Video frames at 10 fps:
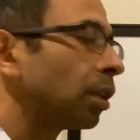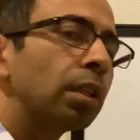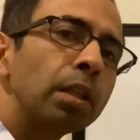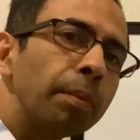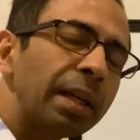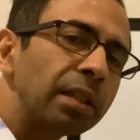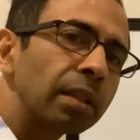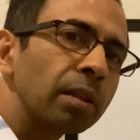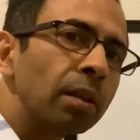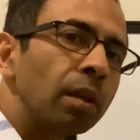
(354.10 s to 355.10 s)

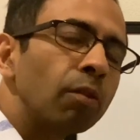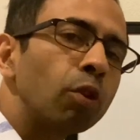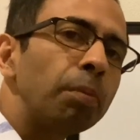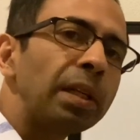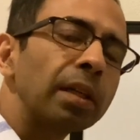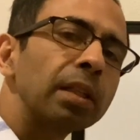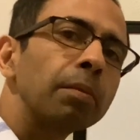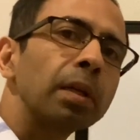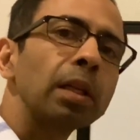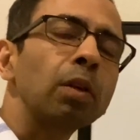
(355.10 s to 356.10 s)
remainder would be nothing
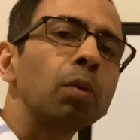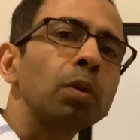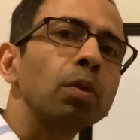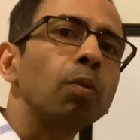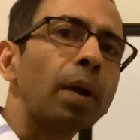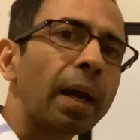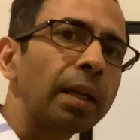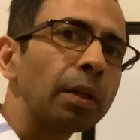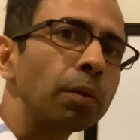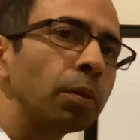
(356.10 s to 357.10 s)
but equal to the
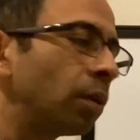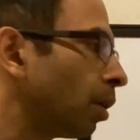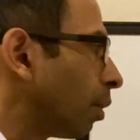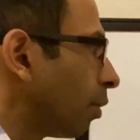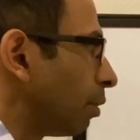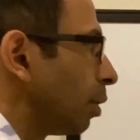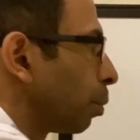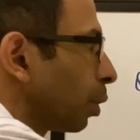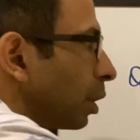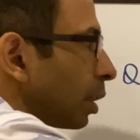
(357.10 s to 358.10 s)
value when we
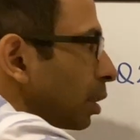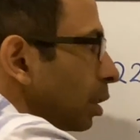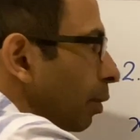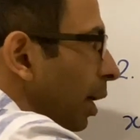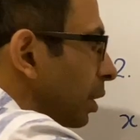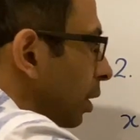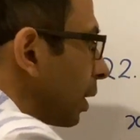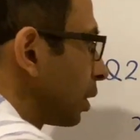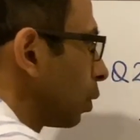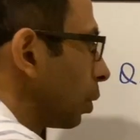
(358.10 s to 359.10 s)
put this divisor
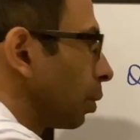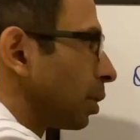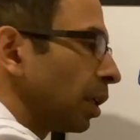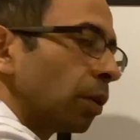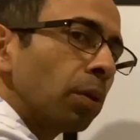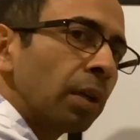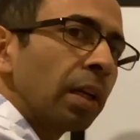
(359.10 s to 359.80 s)
as equal to 0,